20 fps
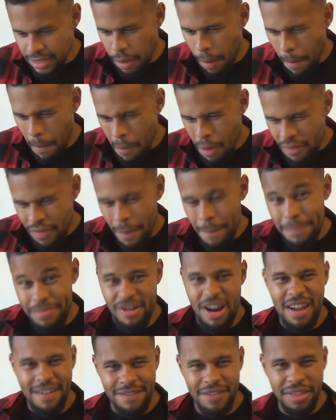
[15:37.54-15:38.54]

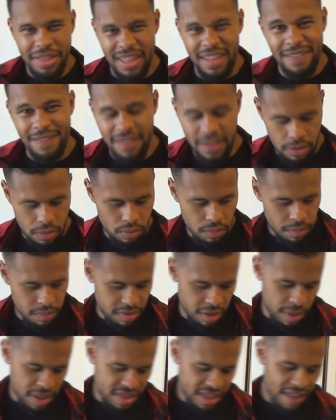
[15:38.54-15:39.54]
breakfasty feel.
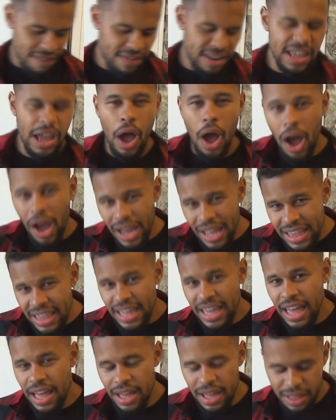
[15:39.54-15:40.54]
So it's definitely a high
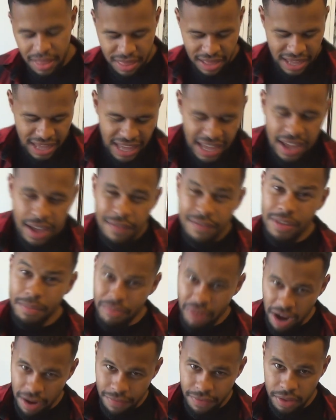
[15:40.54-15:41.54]
tier. It's the king of the
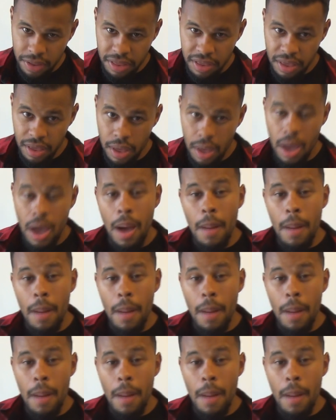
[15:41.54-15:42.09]
breakfast.